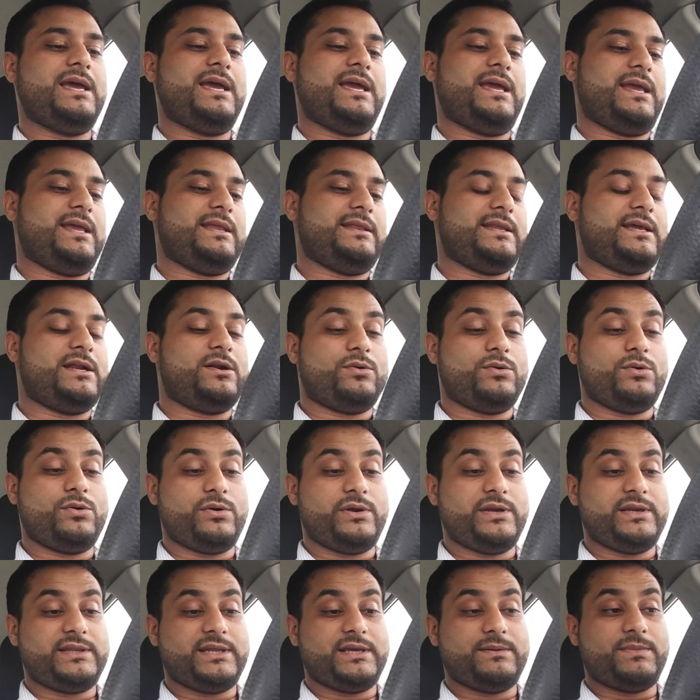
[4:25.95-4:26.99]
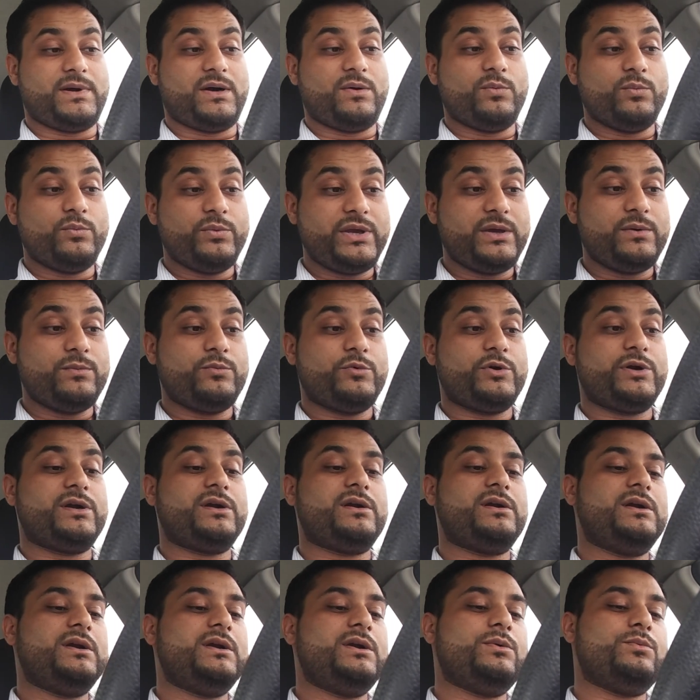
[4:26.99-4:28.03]
and they don't know anything about
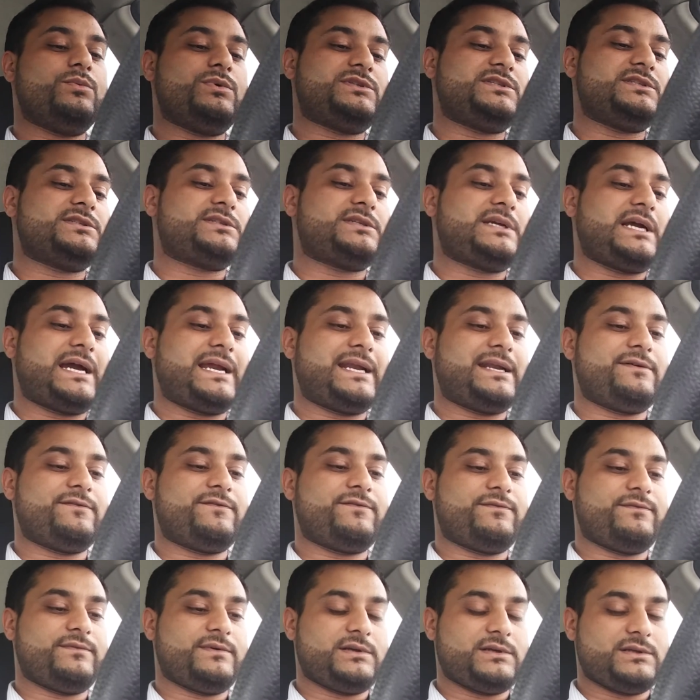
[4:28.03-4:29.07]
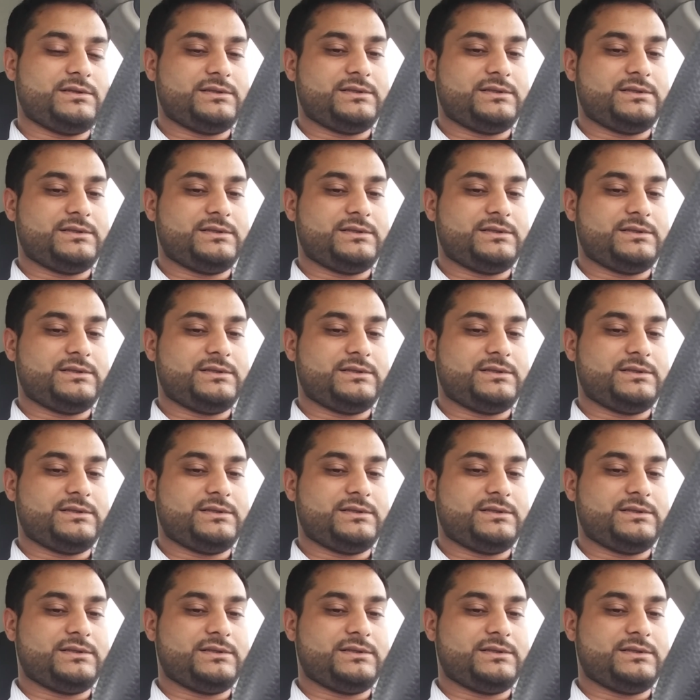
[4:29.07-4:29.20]
vmware which is kind of